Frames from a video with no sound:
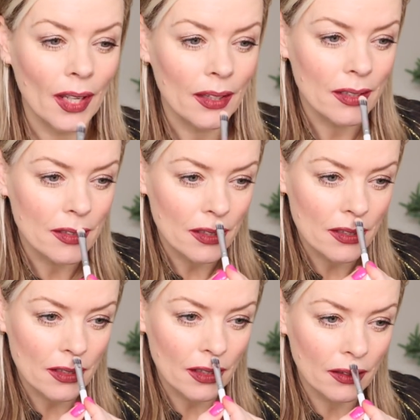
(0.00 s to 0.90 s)
And then
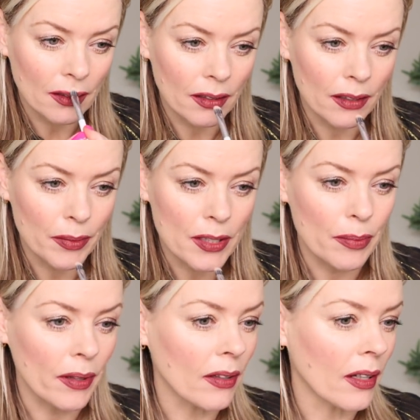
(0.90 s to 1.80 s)
just down the Cupid's
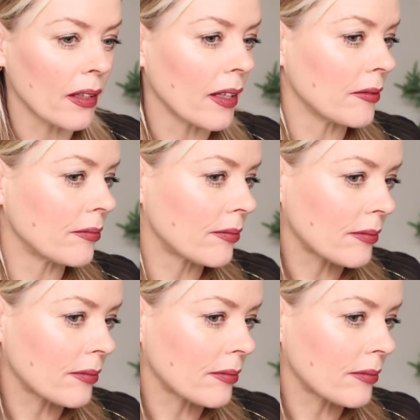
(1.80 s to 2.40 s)
bow like that.